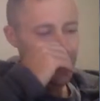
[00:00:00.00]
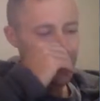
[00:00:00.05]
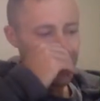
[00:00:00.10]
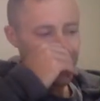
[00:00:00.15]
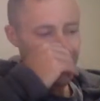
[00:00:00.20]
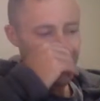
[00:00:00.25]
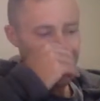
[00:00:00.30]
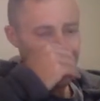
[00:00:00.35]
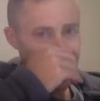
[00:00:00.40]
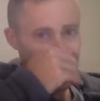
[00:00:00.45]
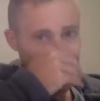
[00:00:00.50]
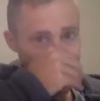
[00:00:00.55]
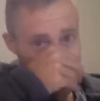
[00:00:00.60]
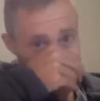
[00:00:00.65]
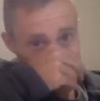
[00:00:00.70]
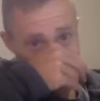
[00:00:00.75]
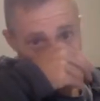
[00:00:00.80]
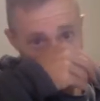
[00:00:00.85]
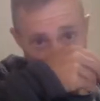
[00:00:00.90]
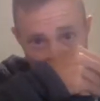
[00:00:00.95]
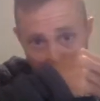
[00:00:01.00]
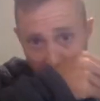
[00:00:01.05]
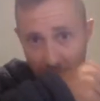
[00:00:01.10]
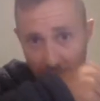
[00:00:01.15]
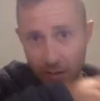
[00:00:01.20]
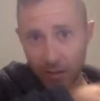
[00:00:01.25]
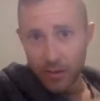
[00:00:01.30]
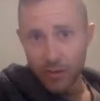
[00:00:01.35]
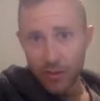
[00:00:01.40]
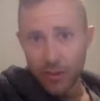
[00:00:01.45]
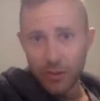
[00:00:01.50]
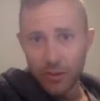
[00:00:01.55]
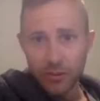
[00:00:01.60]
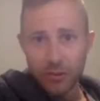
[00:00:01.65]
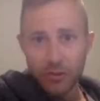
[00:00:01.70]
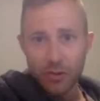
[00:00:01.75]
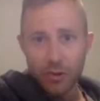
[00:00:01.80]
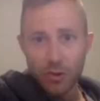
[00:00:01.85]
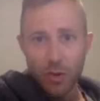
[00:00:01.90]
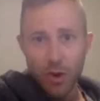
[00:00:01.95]
So this
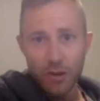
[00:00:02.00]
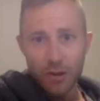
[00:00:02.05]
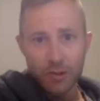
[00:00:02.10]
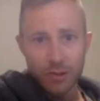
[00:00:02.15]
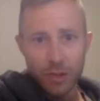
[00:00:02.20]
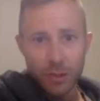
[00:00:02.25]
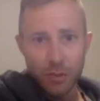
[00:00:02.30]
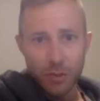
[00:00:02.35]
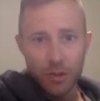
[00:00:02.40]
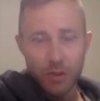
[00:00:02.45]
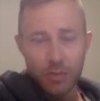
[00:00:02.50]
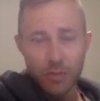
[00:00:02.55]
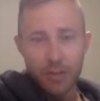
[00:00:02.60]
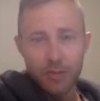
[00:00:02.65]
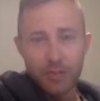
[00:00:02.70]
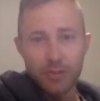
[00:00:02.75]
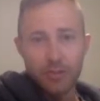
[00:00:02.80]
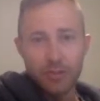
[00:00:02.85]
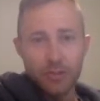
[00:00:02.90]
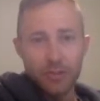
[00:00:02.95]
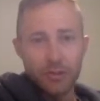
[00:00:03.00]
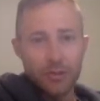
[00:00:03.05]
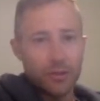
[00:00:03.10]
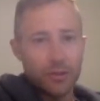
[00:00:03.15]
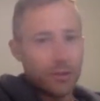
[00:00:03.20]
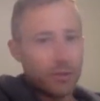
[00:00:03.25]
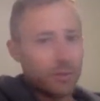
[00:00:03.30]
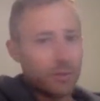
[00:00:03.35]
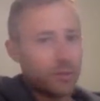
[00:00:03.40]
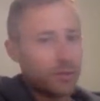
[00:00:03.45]
is a quasi one-dimensional system.